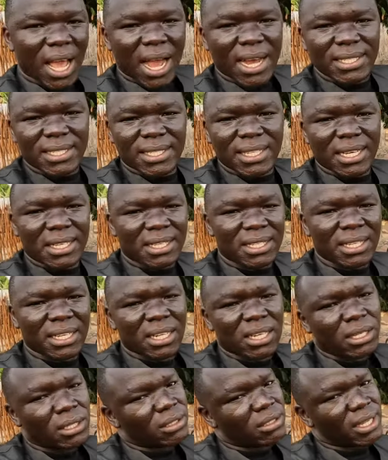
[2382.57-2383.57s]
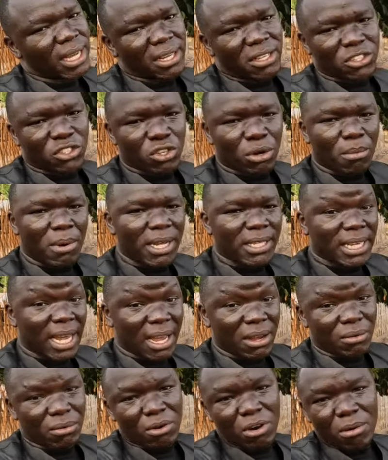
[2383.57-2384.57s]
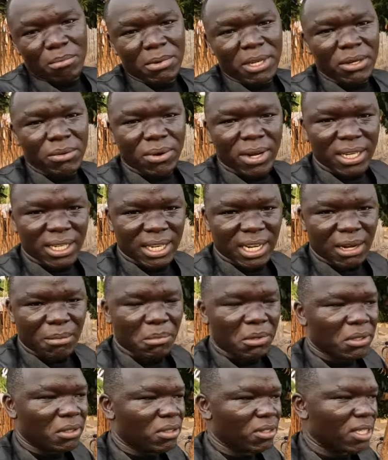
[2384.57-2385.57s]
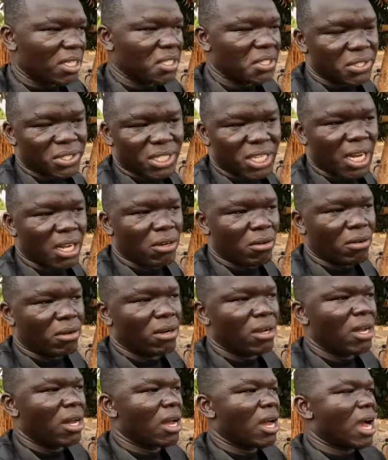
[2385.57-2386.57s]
I said Thank you so much. I warmly welcome you to this channel.